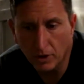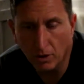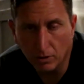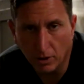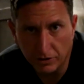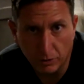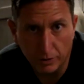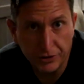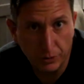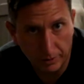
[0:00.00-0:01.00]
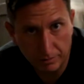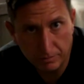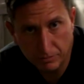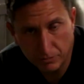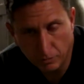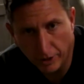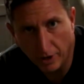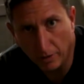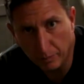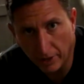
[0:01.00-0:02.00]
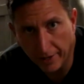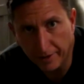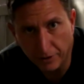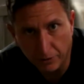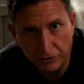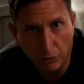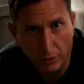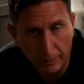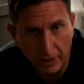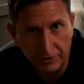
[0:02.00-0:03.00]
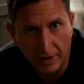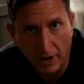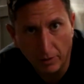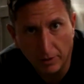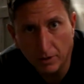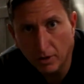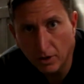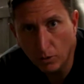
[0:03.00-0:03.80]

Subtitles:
Long story short, we are planning to go 200 miles an hour